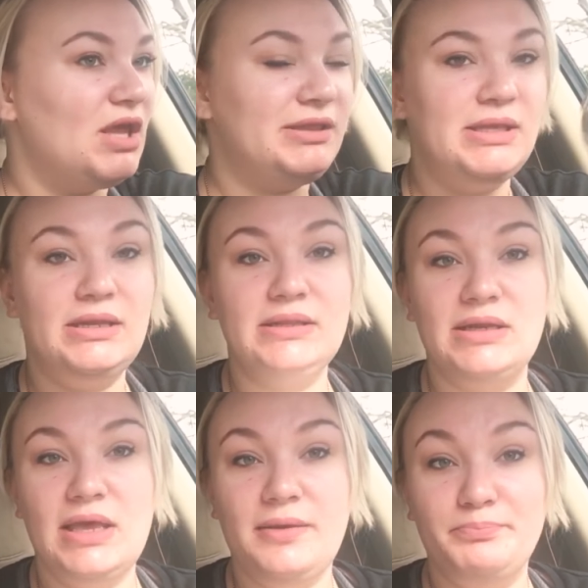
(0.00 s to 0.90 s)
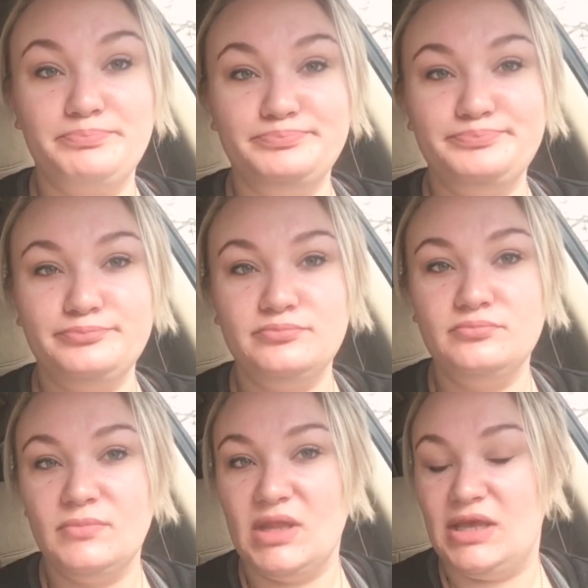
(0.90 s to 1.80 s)
at the end of the day
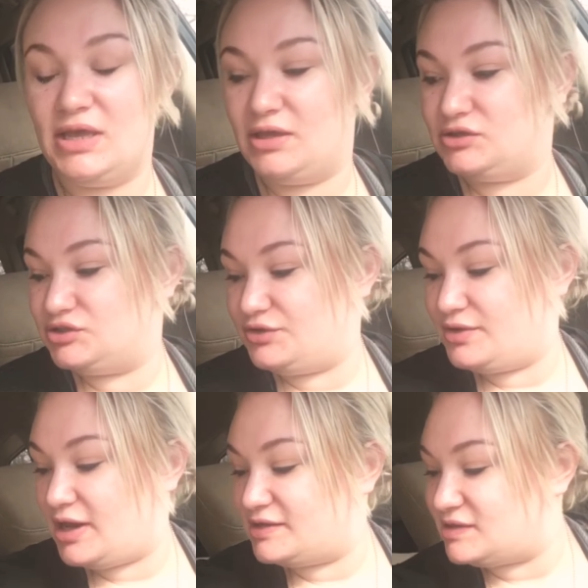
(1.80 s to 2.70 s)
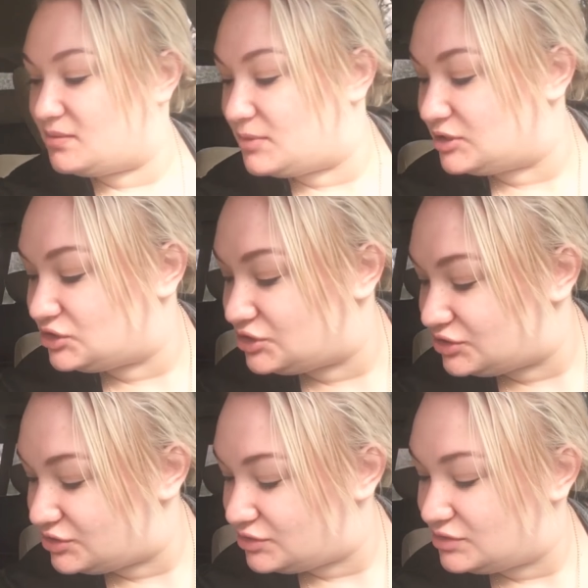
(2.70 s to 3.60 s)
and show you guys how
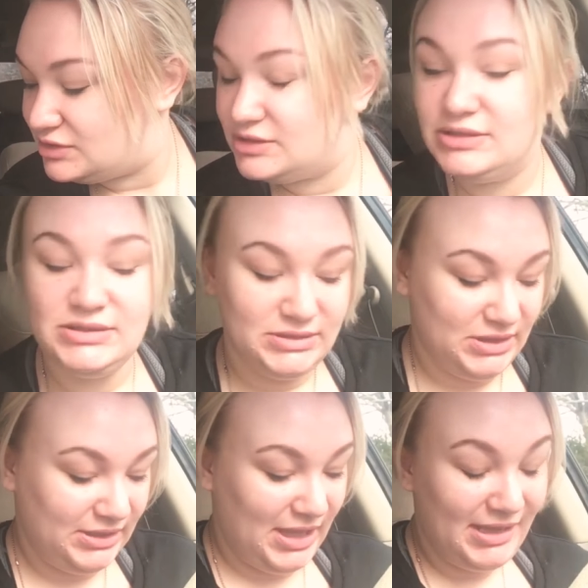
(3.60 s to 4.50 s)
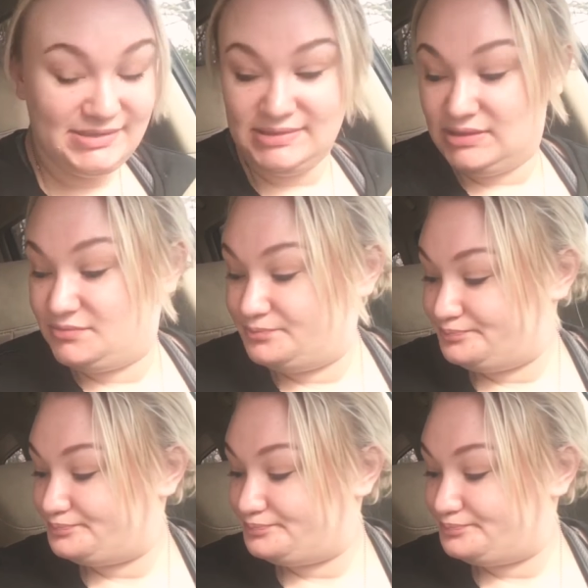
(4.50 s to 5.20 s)
much it lasted.